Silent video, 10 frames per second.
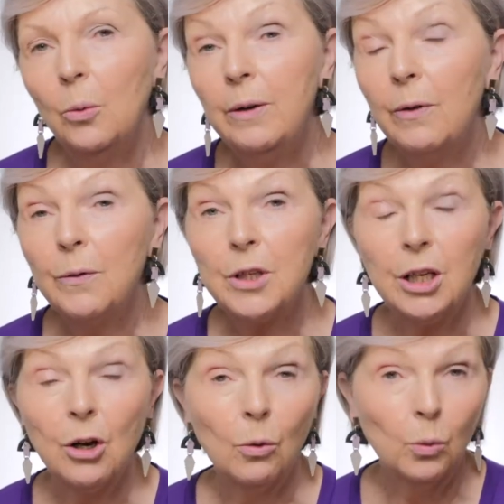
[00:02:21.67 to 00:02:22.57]
We've
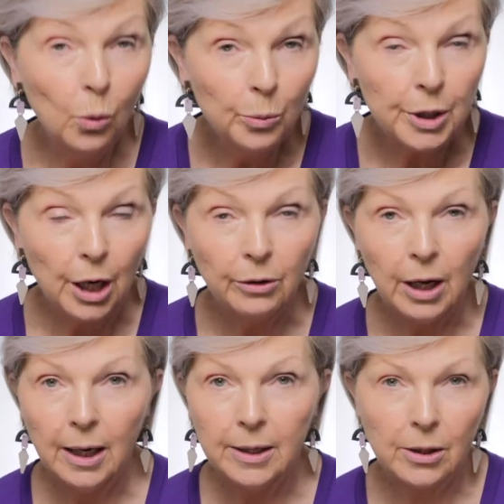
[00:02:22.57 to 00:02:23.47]
obviously got warm tone
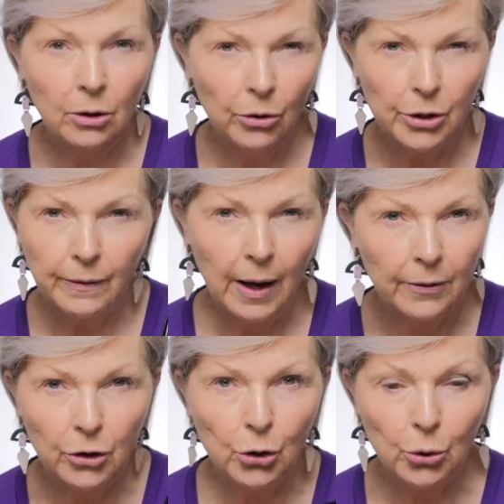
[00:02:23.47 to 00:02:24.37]
colours and lots of
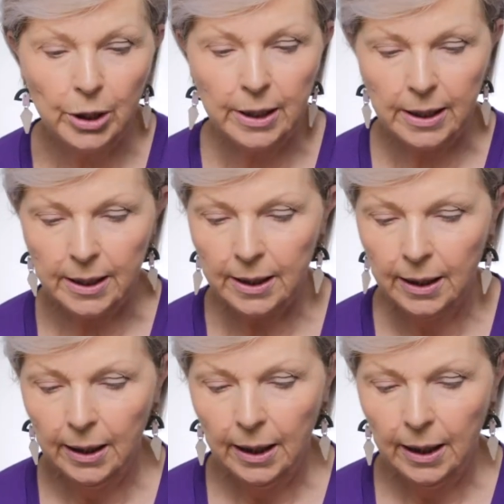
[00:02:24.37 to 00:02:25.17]
other choices